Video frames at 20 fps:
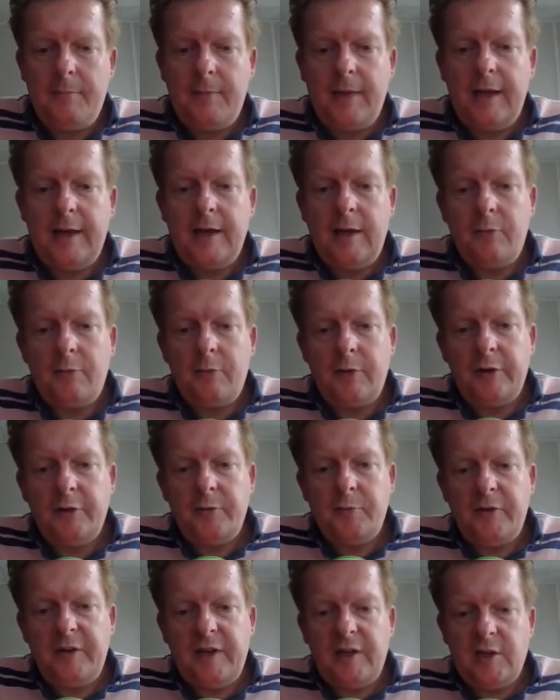And now run the
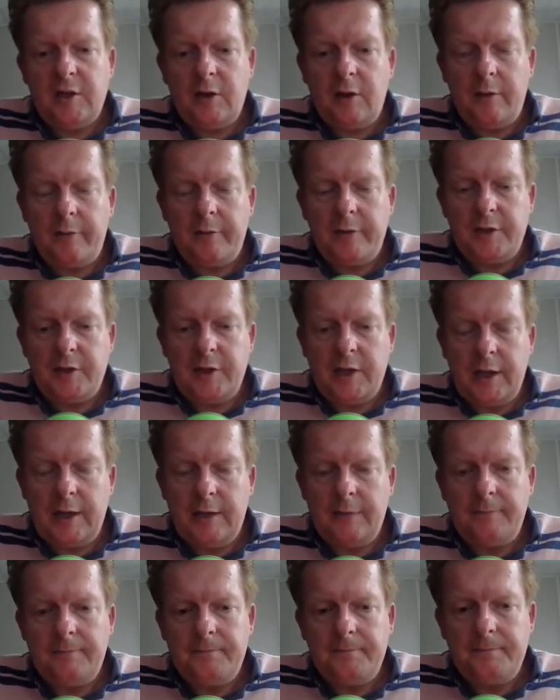mutation coverage
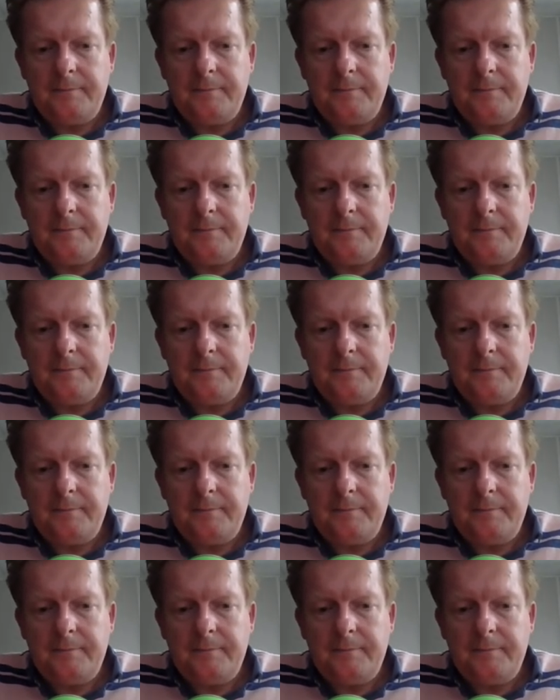again.